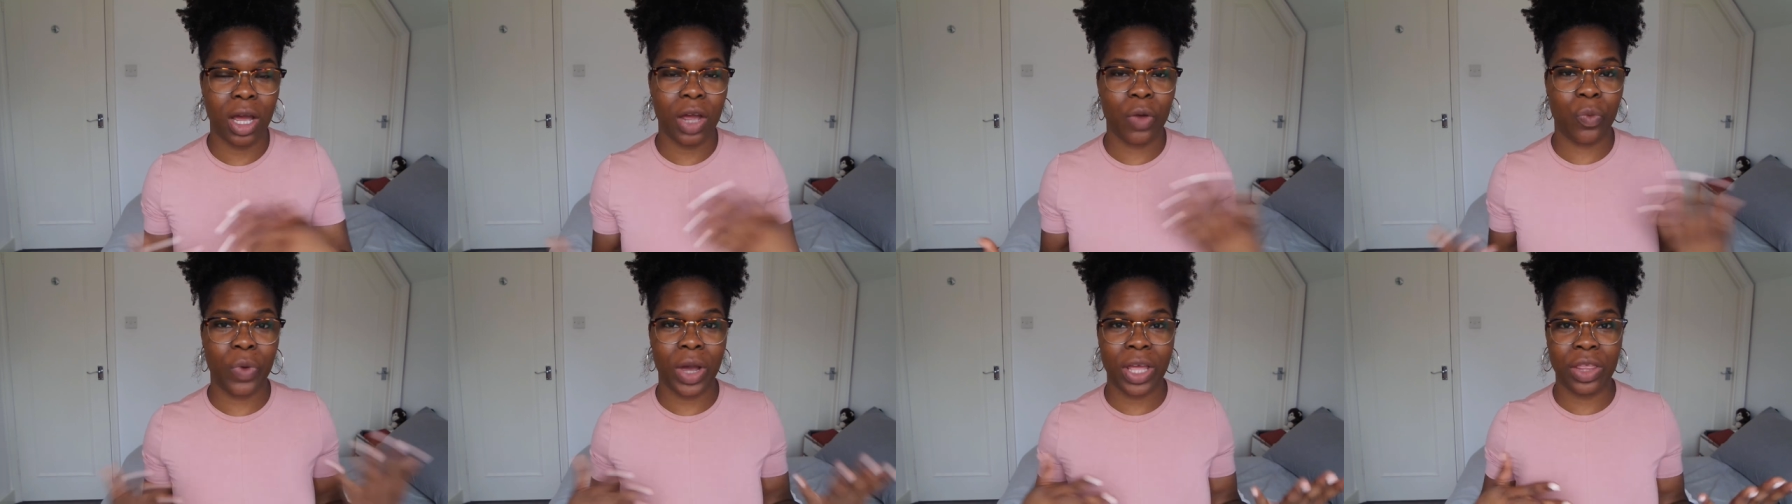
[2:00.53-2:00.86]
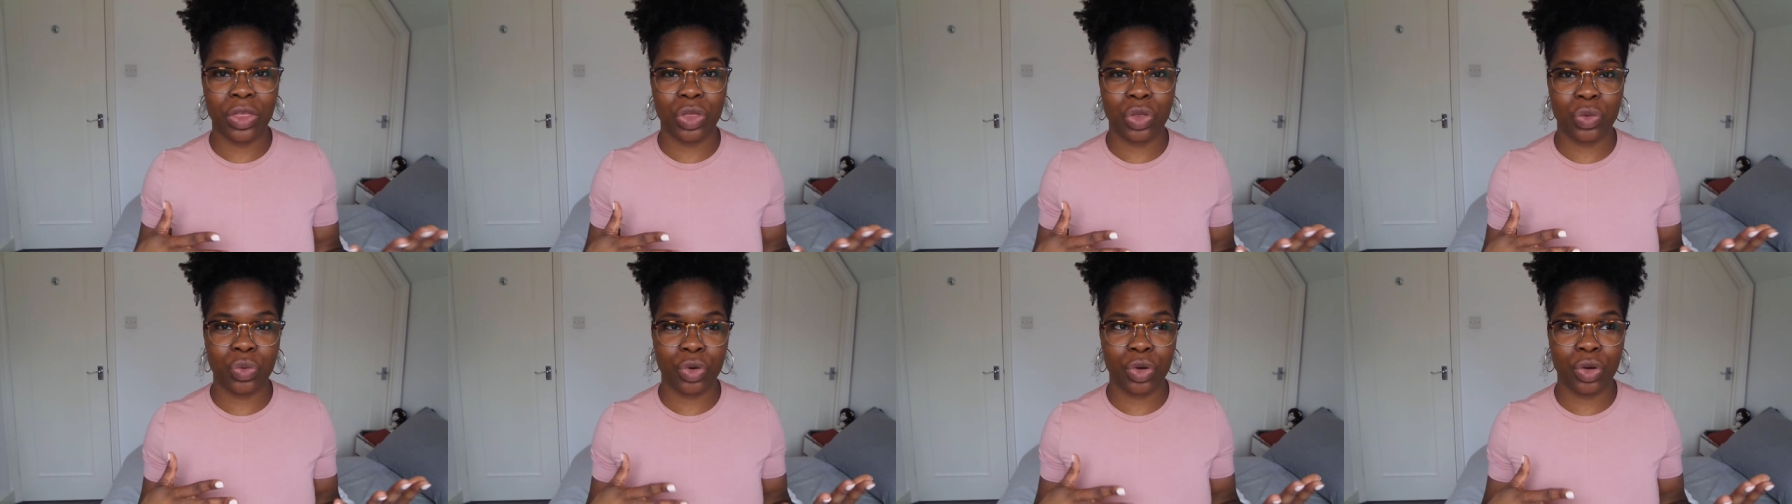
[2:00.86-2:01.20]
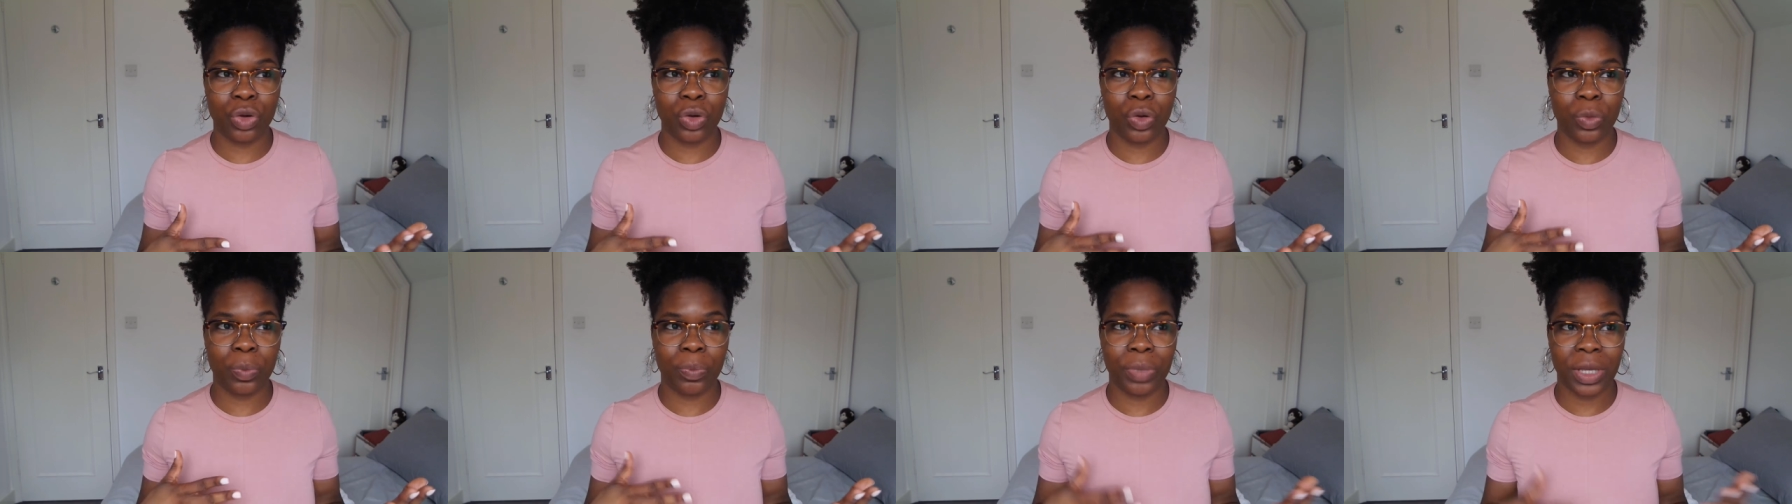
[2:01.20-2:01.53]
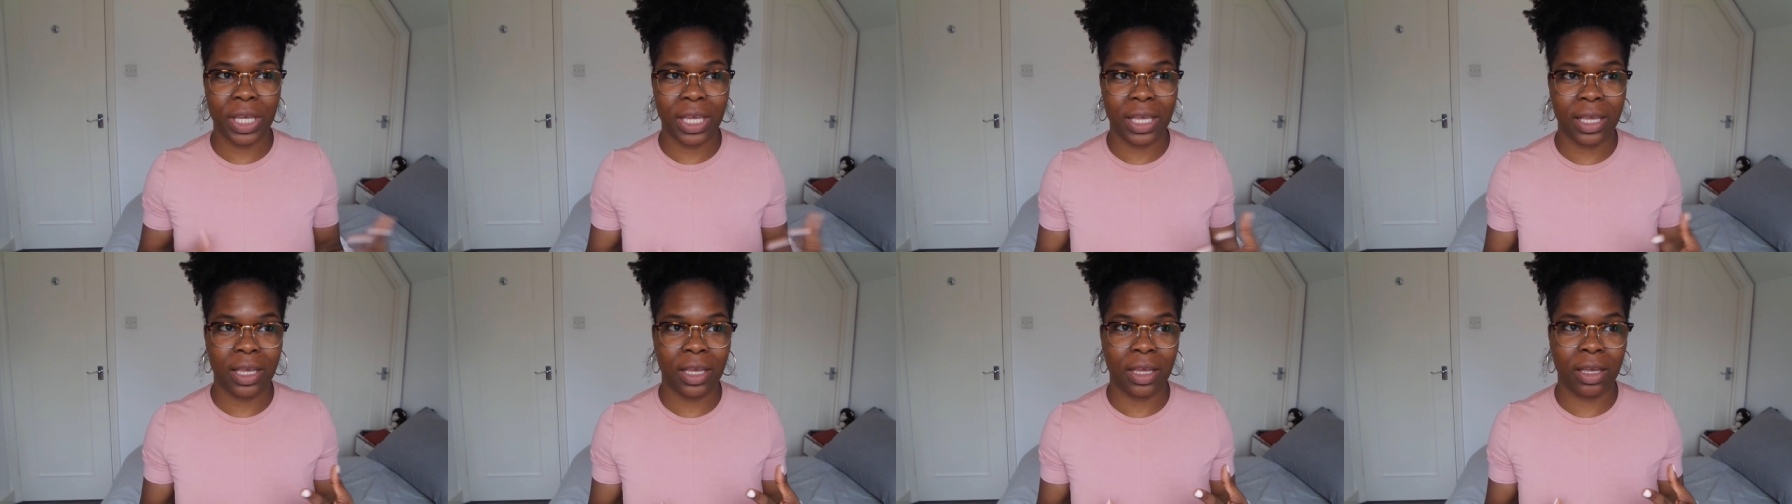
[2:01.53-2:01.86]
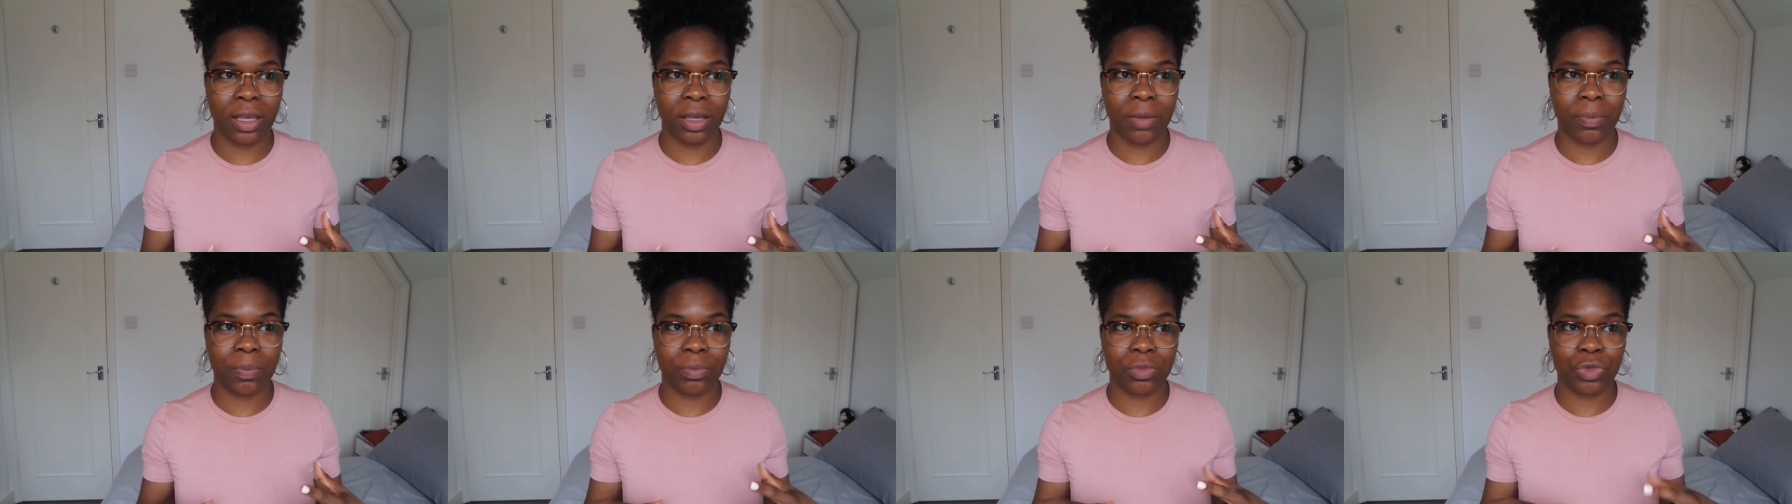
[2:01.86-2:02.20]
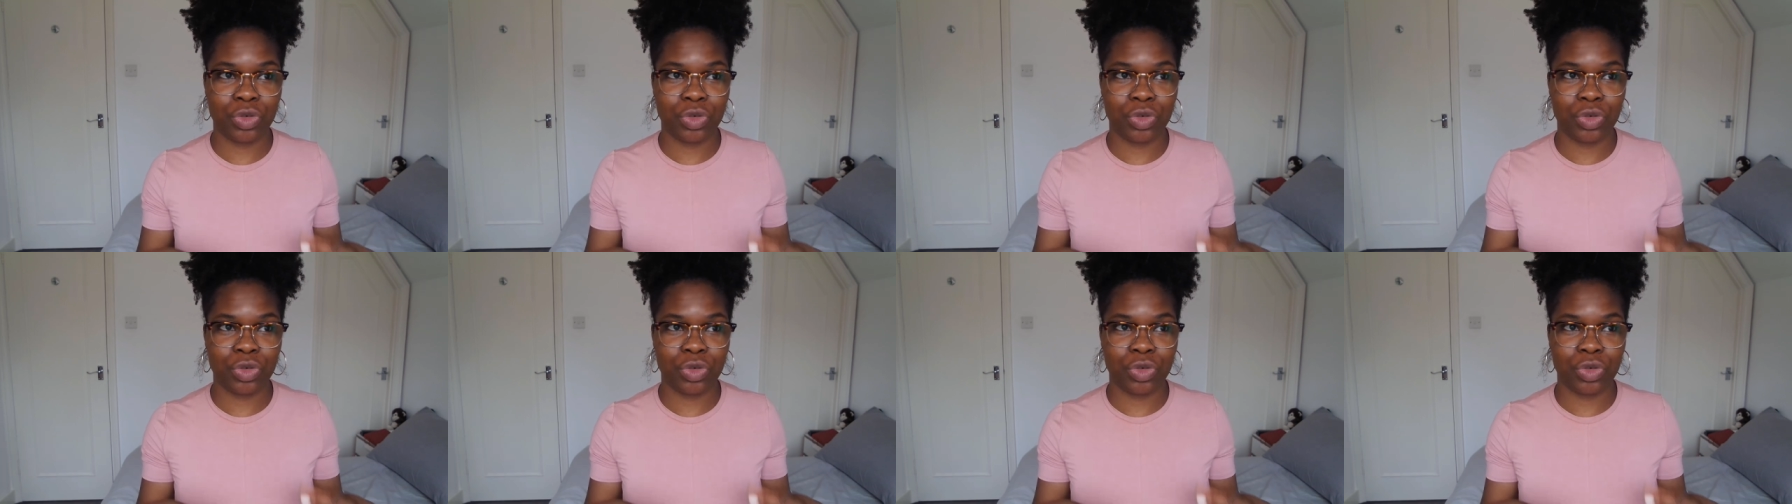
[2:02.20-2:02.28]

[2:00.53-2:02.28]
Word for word: I went through being